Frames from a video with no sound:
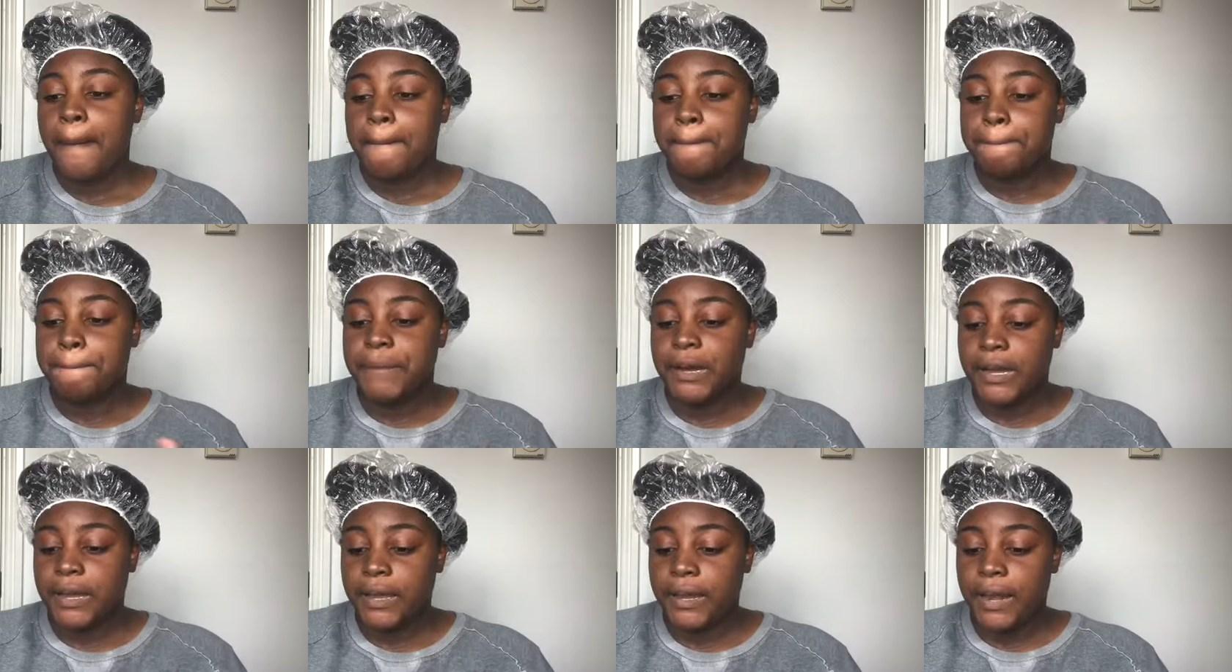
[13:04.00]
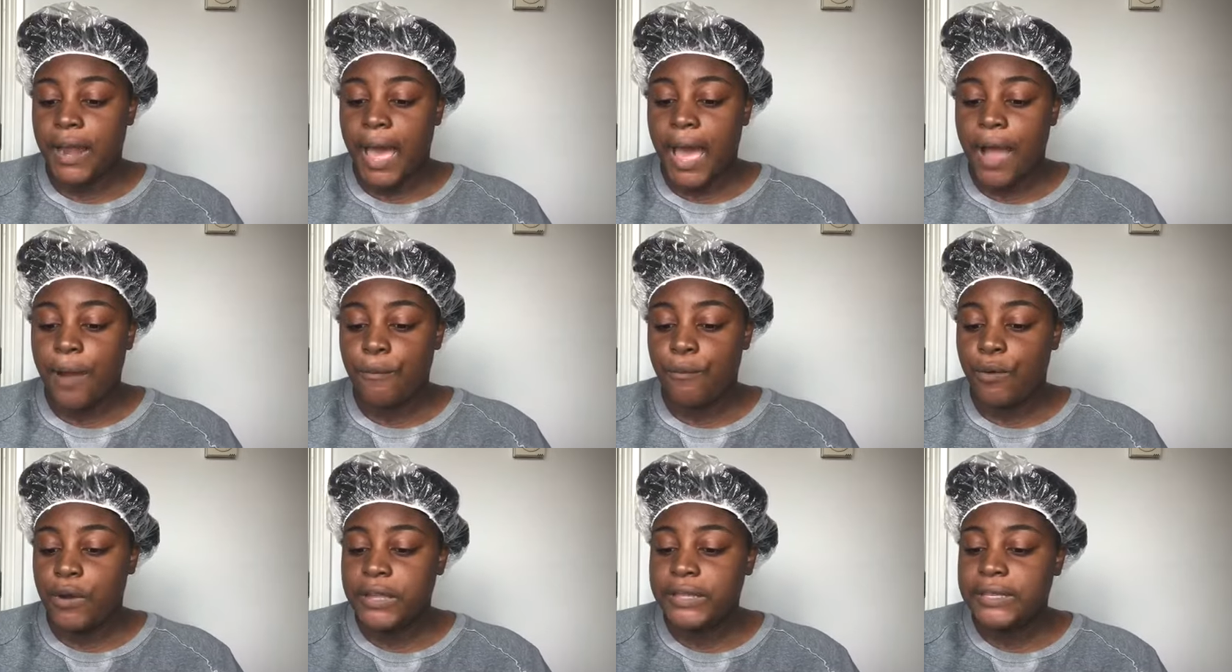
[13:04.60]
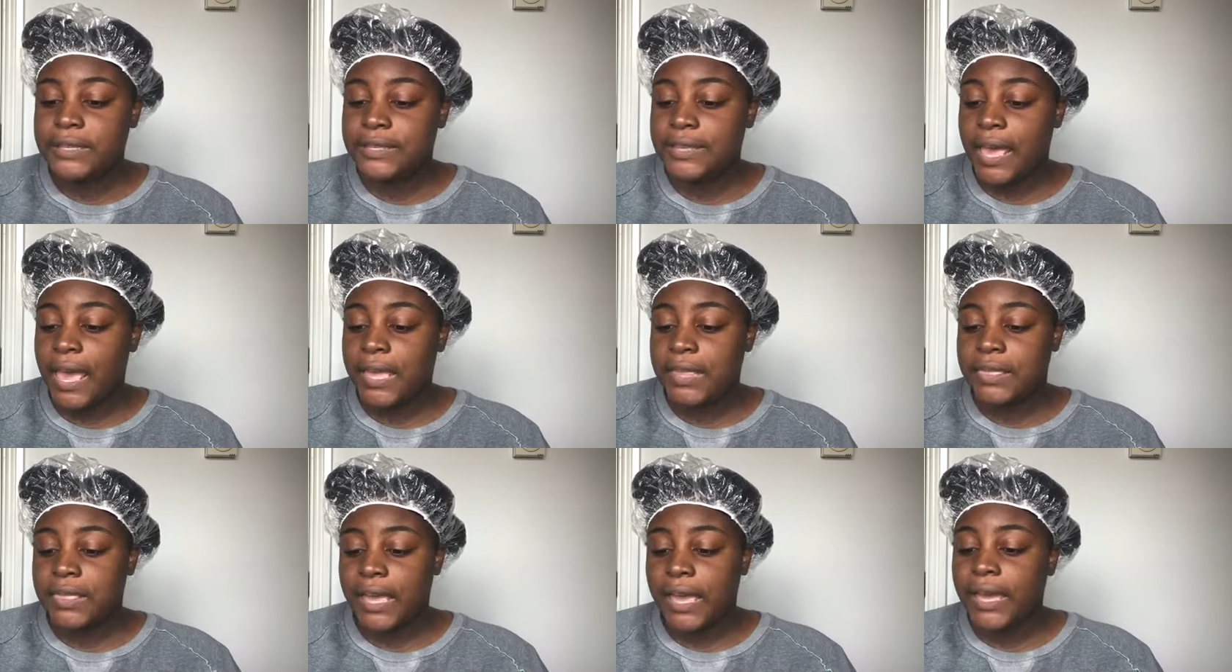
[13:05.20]
But I would
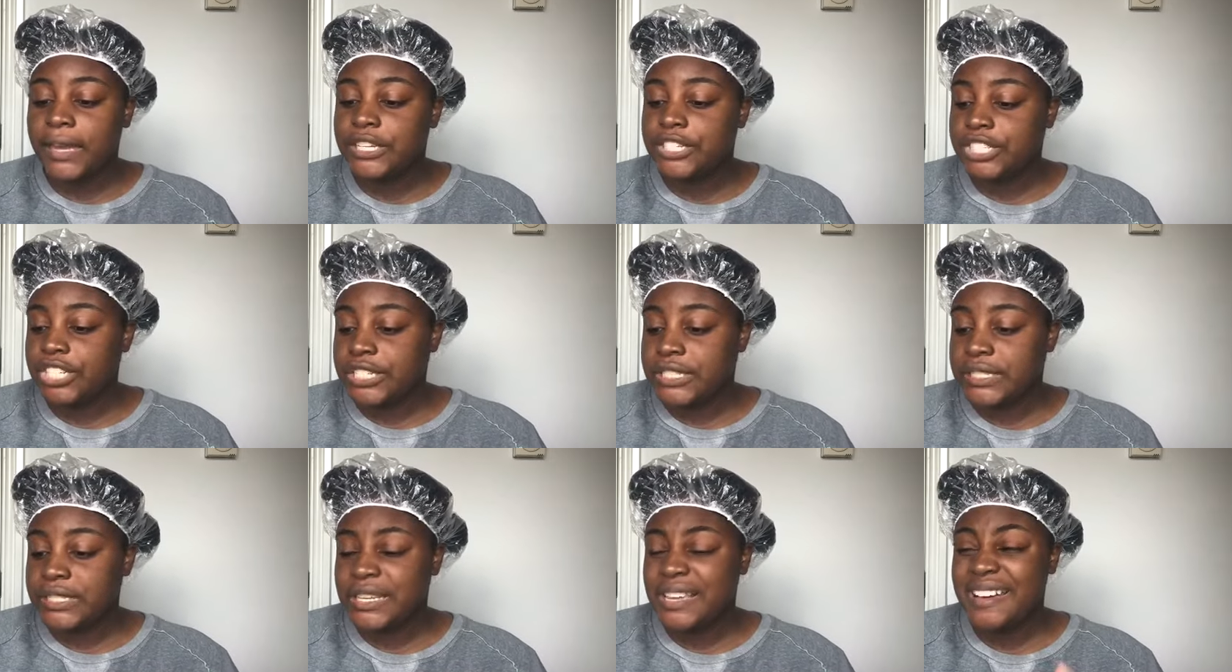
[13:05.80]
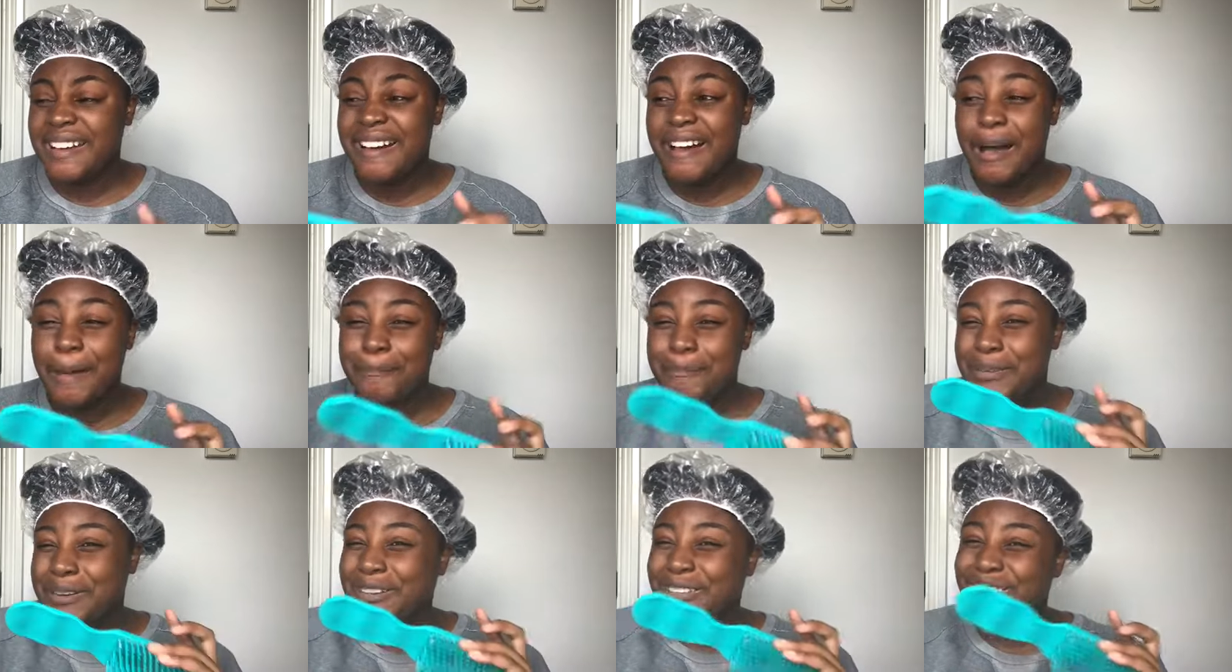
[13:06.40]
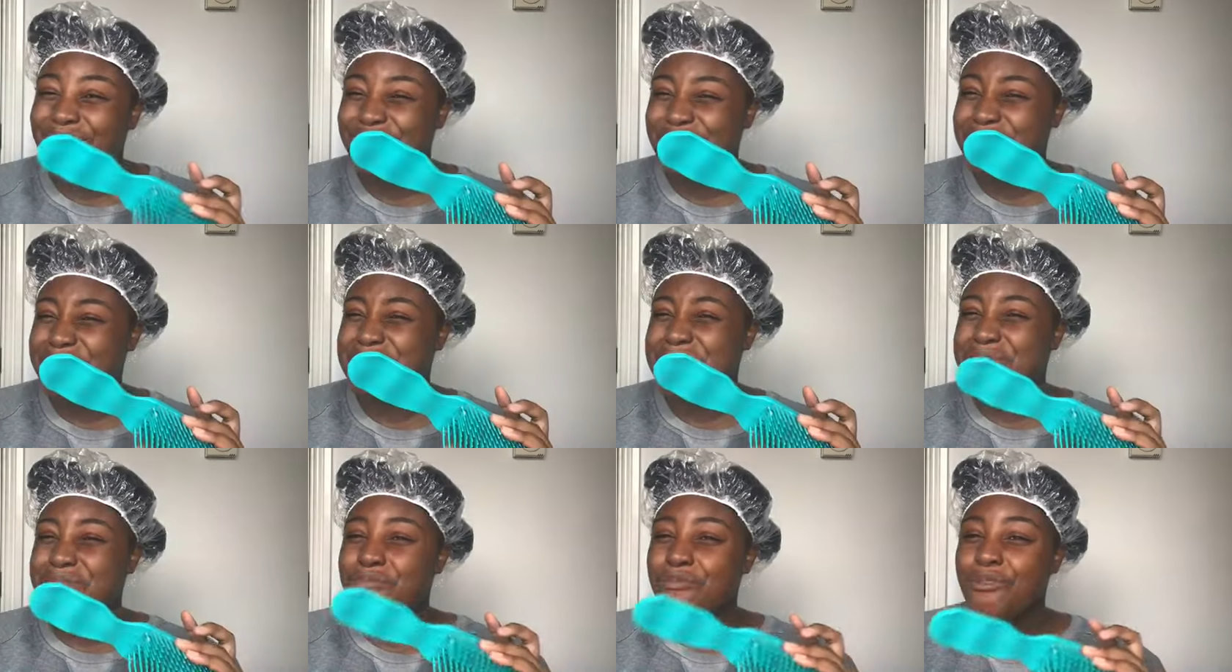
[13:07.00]
say that just to up it a little
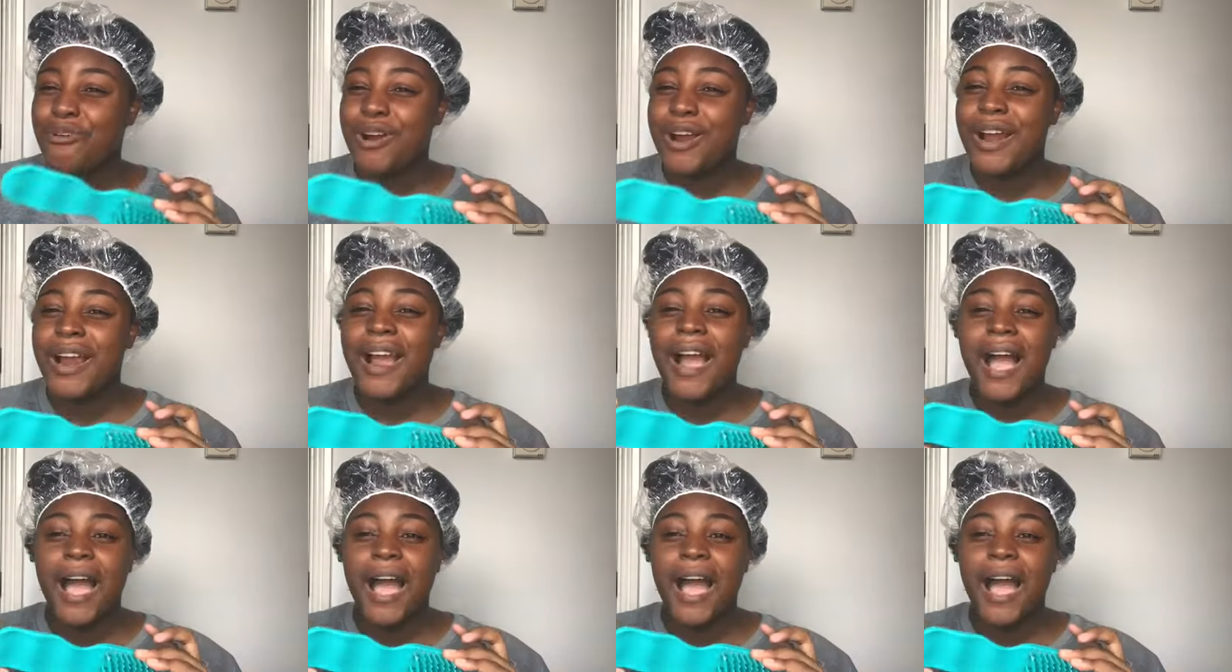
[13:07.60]
bit more,